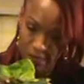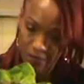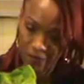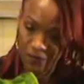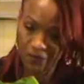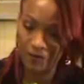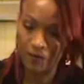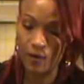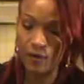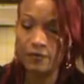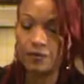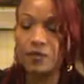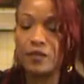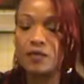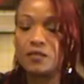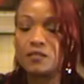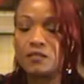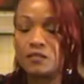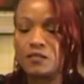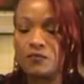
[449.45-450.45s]
Very
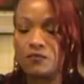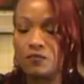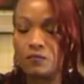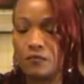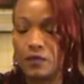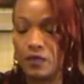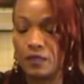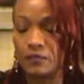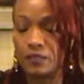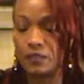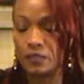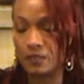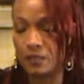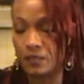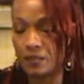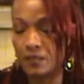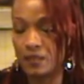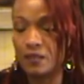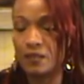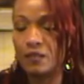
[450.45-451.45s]
nicely for mommy.
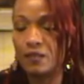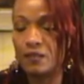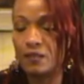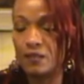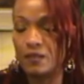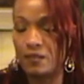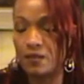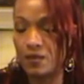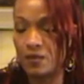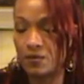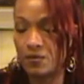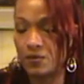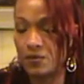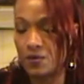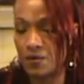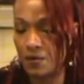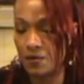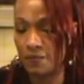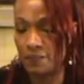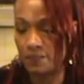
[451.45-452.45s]
There you
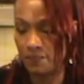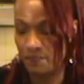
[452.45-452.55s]
go.